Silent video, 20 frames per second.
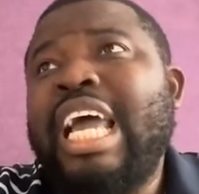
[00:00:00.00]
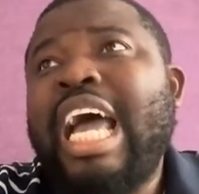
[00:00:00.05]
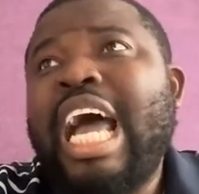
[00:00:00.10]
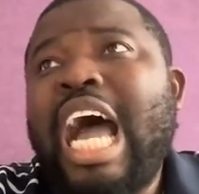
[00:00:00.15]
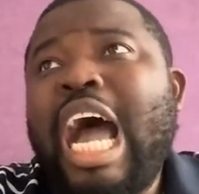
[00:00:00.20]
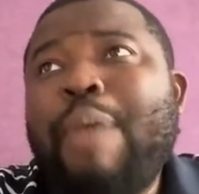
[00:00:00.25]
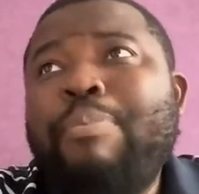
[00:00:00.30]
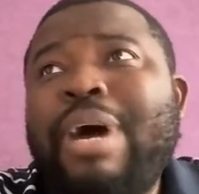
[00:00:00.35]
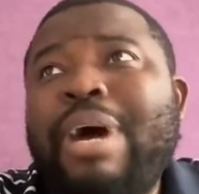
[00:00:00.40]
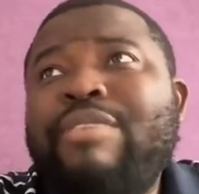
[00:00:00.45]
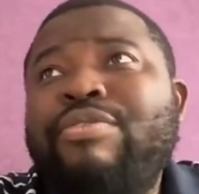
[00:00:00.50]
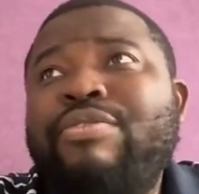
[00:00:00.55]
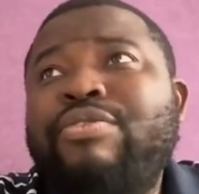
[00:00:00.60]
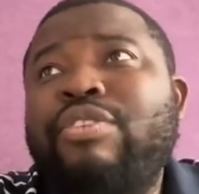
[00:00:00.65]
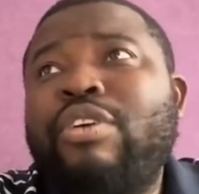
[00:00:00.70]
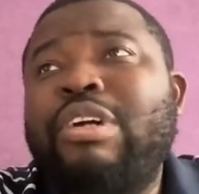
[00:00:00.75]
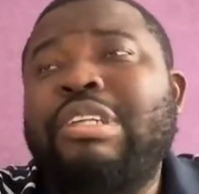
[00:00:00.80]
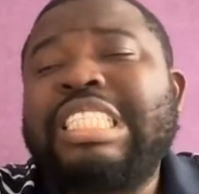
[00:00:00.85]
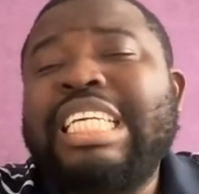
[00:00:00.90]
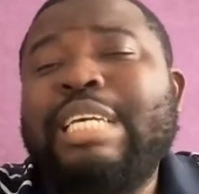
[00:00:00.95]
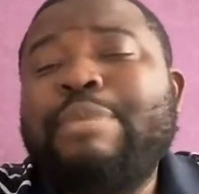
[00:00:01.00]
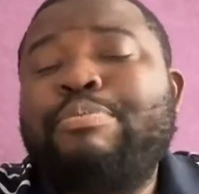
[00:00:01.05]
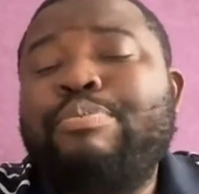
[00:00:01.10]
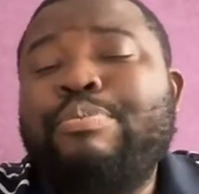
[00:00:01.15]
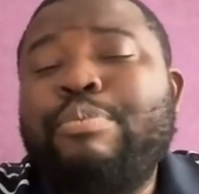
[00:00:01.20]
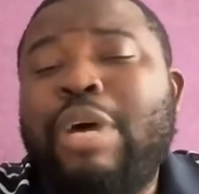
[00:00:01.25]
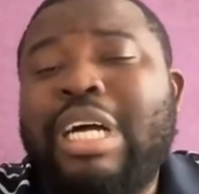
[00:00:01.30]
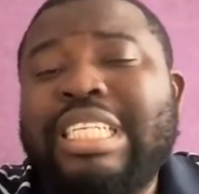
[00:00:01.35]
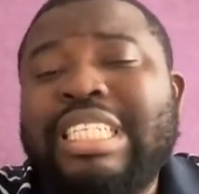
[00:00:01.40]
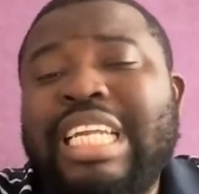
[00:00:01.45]
apart from the
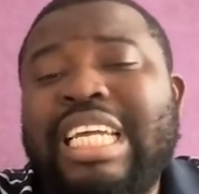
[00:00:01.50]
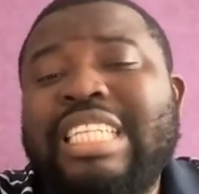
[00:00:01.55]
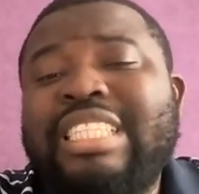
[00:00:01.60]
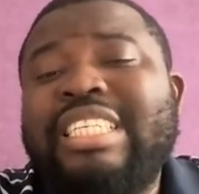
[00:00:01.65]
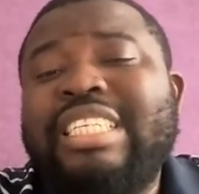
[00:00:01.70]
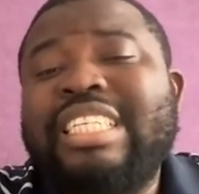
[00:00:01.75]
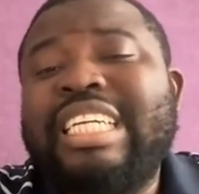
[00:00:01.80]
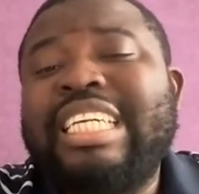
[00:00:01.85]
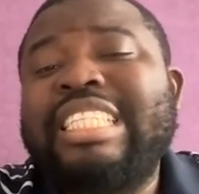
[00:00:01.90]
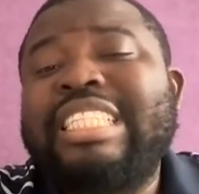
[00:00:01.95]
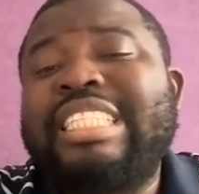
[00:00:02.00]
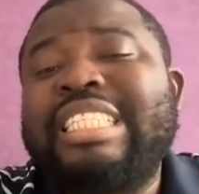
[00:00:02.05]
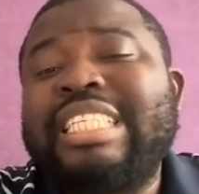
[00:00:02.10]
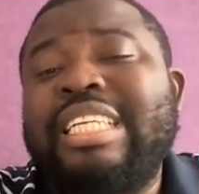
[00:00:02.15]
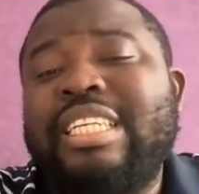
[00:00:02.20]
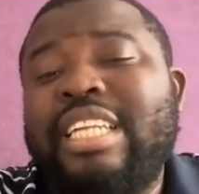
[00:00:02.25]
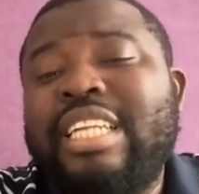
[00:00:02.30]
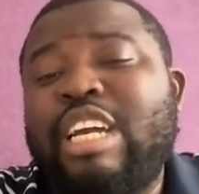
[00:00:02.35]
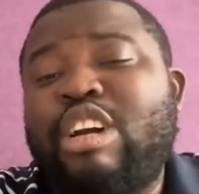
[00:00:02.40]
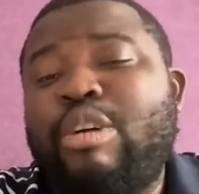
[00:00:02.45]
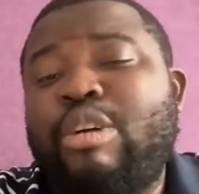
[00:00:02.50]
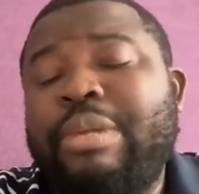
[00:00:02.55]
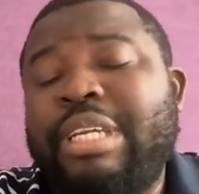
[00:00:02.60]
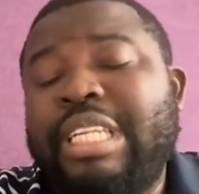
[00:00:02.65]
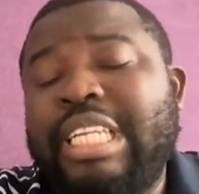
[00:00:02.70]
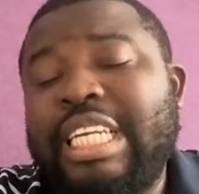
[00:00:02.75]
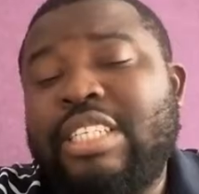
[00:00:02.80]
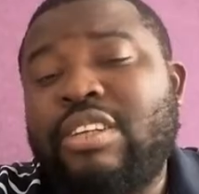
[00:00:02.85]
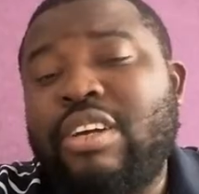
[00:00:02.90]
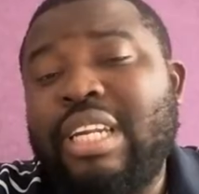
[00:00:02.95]
mandatory three
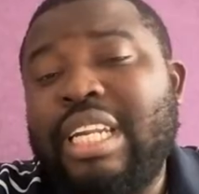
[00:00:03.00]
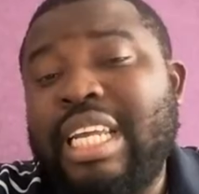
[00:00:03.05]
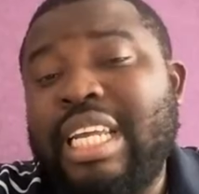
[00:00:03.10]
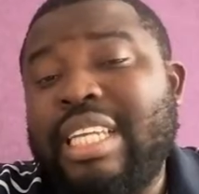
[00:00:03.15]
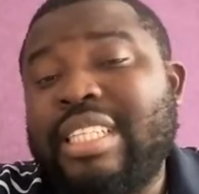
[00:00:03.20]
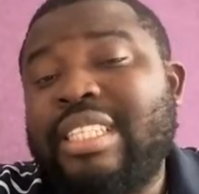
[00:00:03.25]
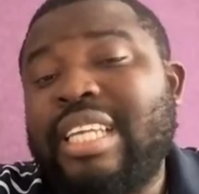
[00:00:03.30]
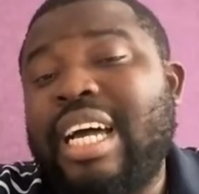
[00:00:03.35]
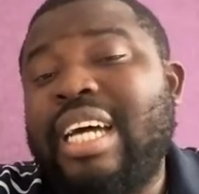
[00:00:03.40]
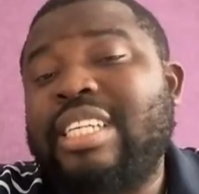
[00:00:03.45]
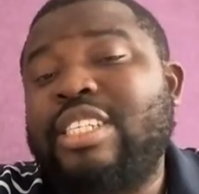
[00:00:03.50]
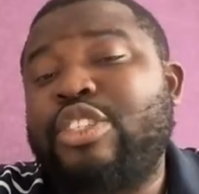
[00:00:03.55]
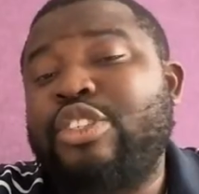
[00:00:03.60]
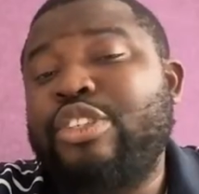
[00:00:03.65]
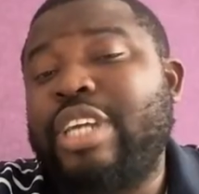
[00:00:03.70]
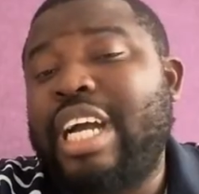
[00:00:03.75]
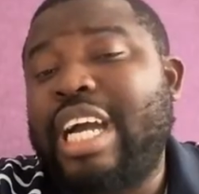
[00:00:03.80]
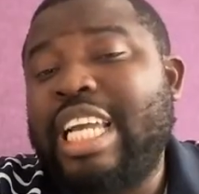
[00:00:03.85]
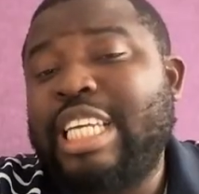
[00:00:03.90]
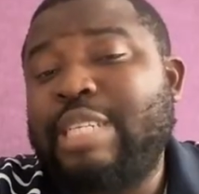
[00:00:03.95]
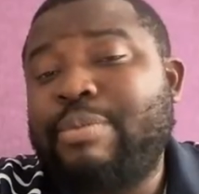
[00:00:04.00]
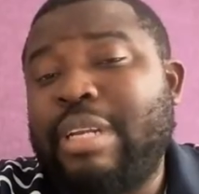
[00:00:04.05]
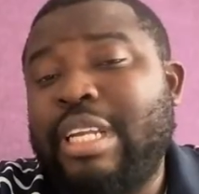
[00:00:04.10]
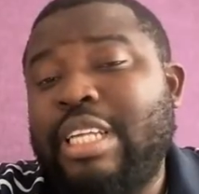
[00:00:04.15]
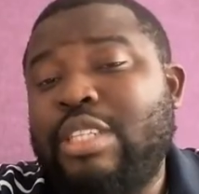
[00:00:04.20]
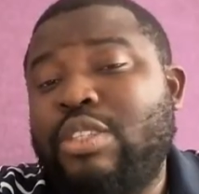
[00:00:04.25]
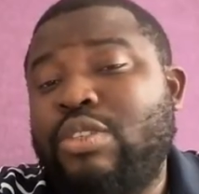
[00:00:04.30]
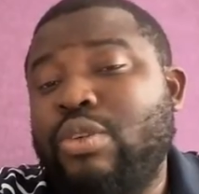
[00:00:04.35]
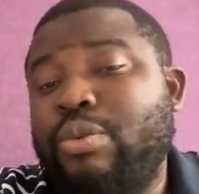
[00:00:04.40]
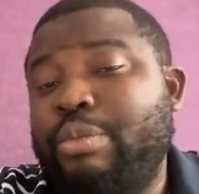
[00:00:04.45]
recommendation letters, you are expected to,